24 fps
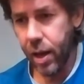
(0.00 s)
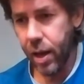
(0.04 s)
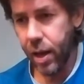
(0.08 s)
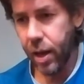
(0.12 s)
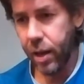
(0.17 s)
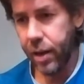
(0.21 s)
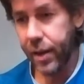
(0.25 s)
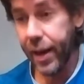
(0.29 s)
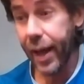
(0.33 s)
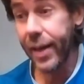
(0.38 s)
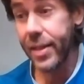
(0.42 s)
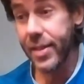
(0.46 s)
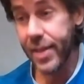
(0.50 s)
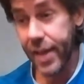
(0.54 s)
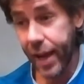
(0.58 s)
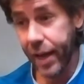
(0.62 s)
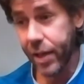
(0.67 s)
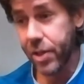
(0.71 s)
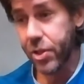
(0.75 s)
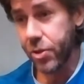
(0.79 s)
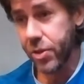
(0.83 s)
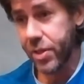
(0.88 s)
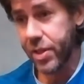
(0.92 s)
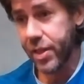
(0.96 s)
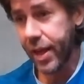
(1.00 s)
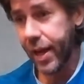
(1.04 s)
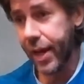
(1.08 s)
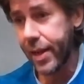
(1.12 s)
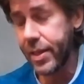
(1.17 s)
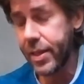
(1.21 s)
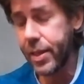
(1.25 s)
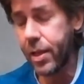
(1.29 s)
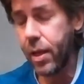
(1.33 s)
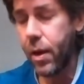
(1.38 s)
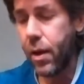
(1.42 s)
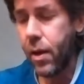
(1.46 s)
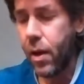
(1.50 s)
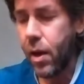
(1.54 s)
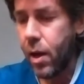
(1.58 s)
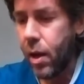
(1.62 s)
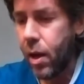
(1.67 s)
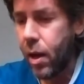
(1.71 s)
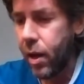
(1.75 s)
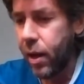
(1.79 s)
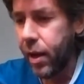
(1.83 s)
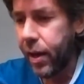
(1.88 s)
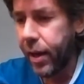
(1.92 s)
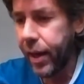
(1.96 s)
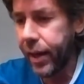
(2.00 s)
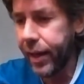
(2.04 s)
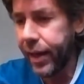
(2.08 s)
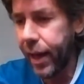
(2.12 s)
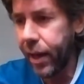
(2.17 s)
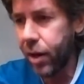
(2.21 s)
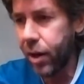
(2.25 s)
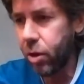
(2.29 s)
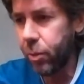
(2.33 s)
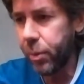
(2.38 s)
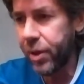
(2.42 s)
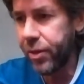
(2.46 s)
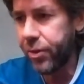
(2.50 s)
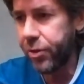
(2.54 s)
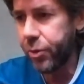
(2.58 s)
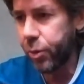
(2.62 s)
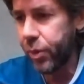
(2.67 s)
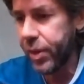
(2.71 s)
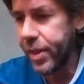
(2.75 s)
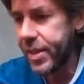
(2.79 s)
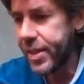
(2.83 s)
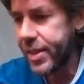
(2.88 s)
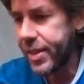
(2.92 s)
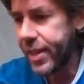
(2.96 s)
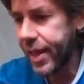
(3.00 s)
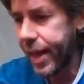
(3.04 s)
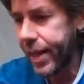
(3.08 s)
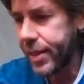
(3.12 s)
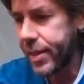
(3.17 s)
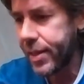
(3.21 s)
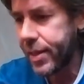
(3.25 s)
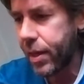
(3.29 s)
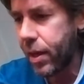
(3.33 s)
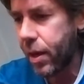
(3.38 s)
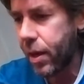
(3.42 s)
Next exercise. Again, it'll be 3 sets.